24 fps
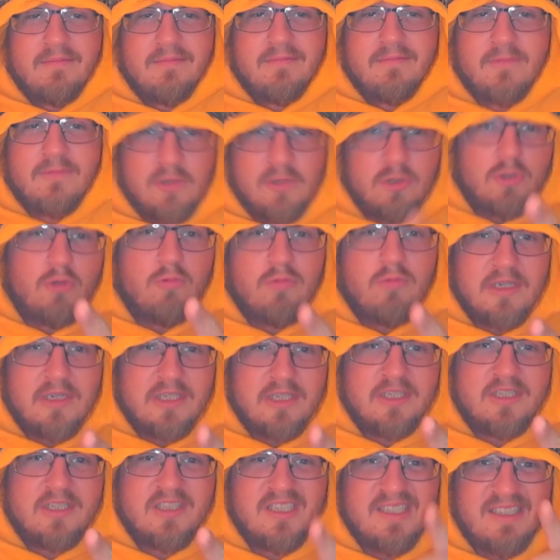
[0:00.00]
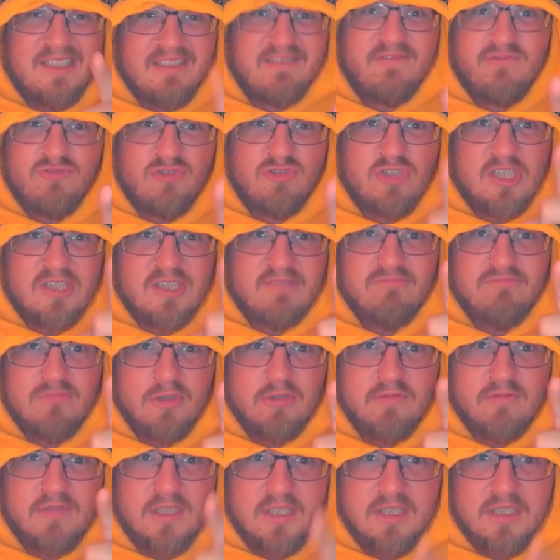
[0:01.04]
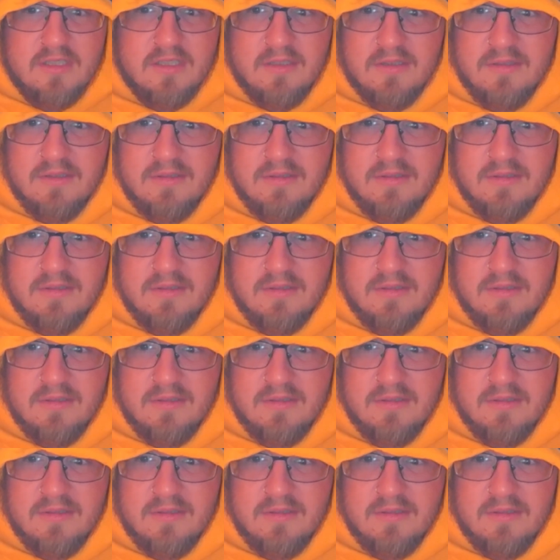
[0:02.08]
Go watch the Lovecraft movies.